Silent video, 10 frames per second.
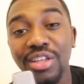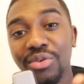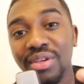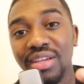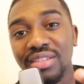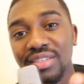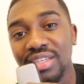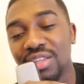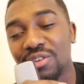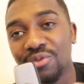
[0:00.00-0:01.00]
you can
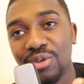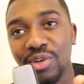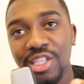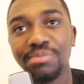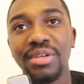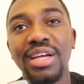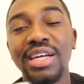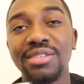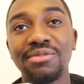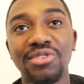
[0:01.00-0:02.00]
see that the photo has been
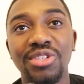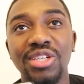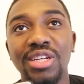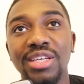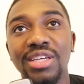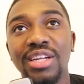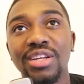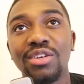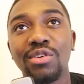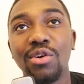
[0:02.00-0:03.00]
artificially
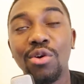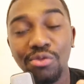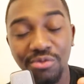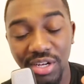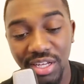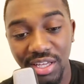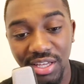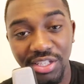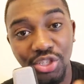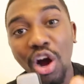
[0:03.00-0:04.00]
and
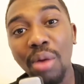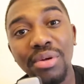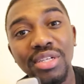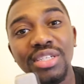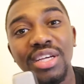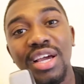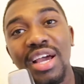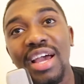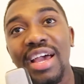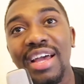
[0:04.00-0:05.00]
overly sharpened
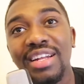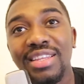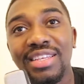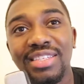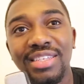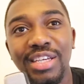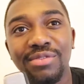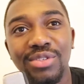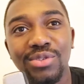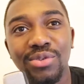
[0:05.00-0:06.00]
and this
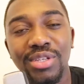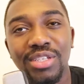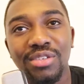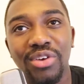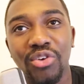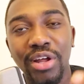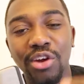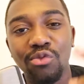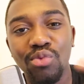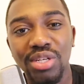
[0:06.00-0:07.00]
gives you this very
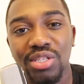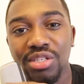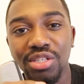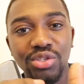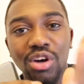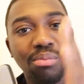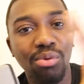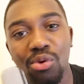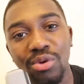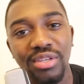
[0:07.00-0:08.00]
like rigid sharp
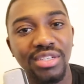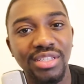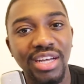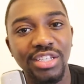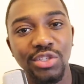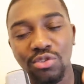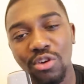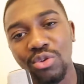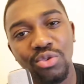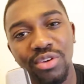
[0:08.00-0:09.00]
corners that do
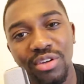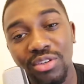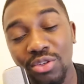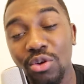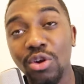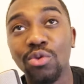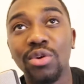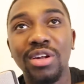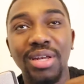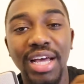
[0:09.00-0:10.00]
not look don't
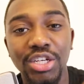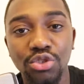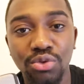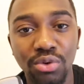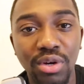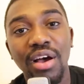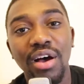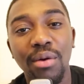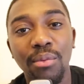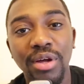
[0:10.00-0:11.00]
look natural
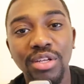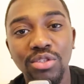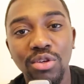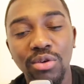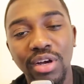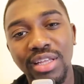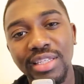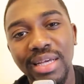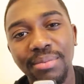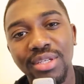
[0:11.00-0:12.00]
uh, when you look at the
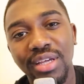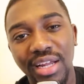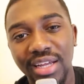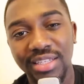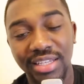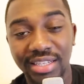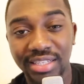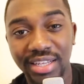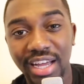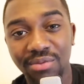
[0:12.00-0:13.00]
samsung galaxy
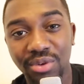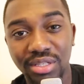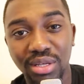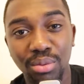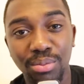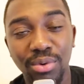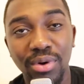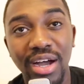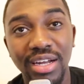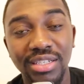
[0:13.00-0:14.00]
s9 for
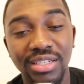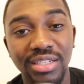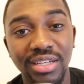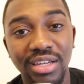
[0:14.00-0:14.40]
example at